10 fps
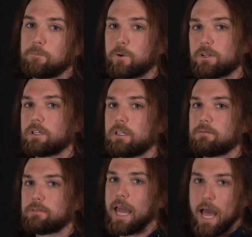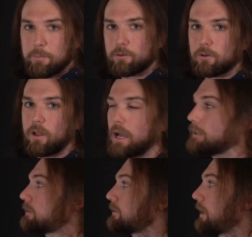really
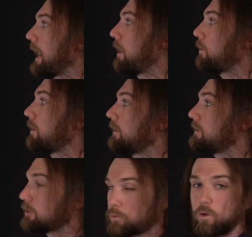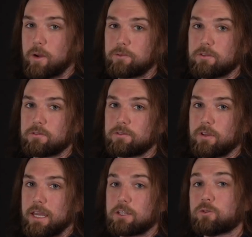capitalizes how disruptive
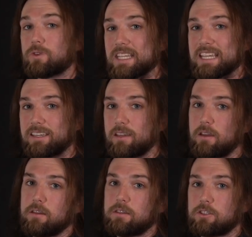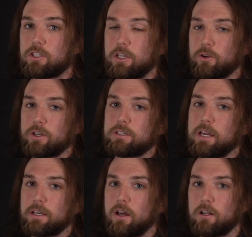and unique this security
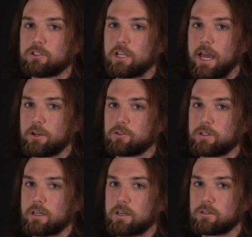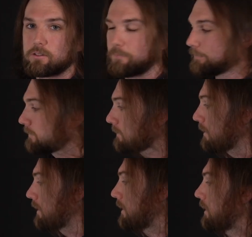technology actually is.
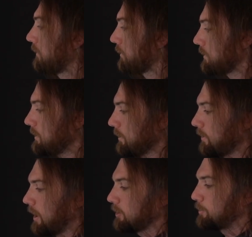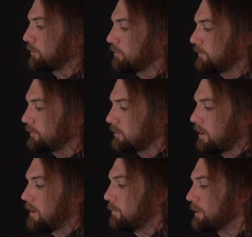For the zero-knowledge proofs,
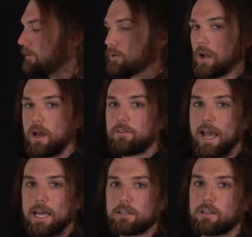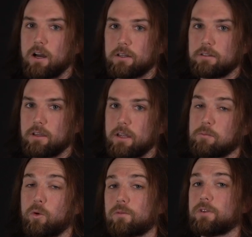we do have added content
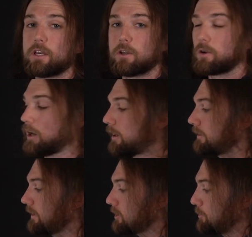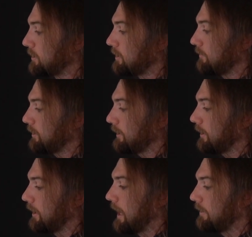and more video content specifically
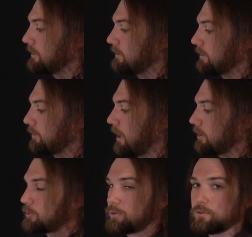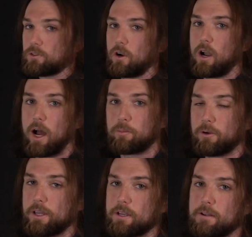on how these zero-knowledge proofs are
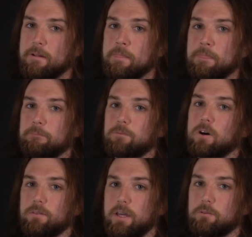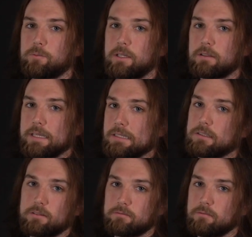operating. That will be
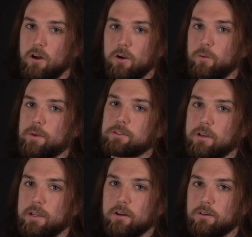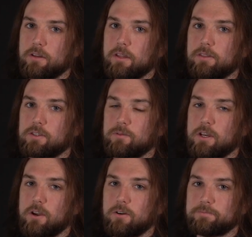linked on our website underneath this video.